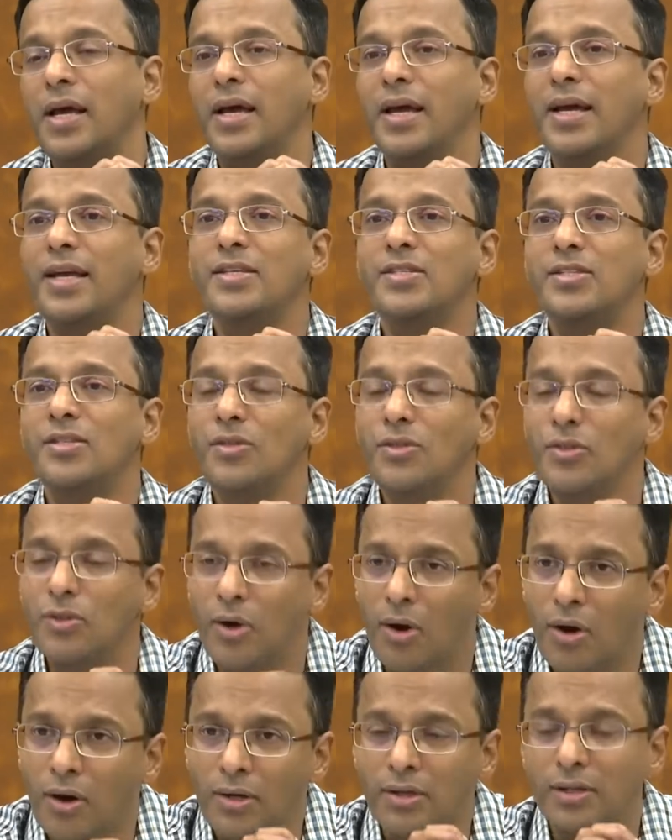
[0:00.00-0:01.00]
is
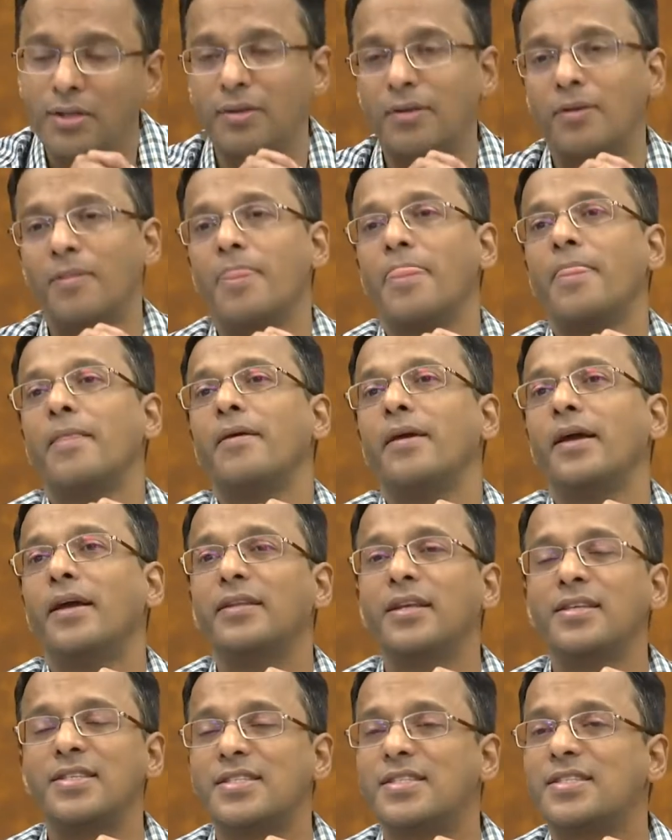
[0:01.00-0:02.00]
not in
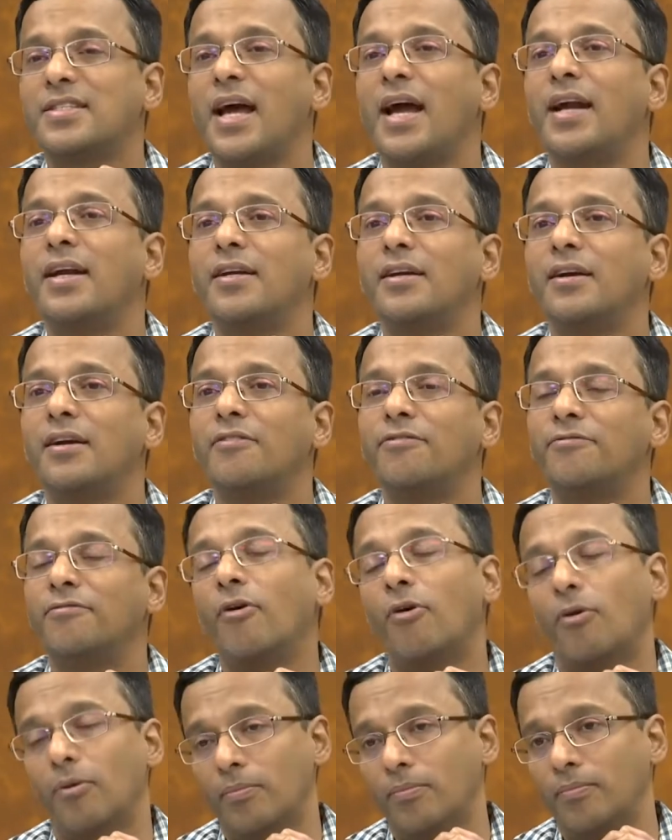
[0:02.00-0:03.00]
the standard
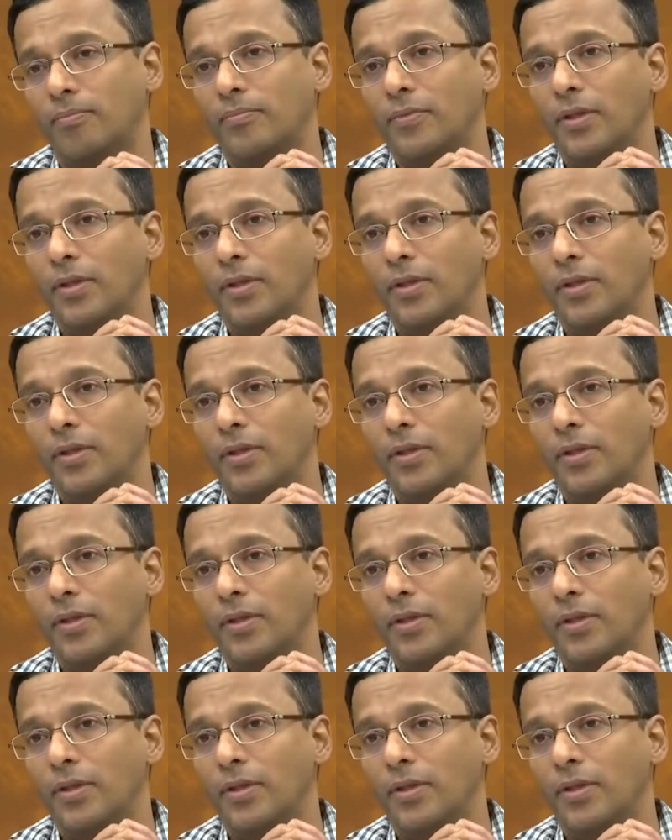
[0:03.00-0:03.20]
form.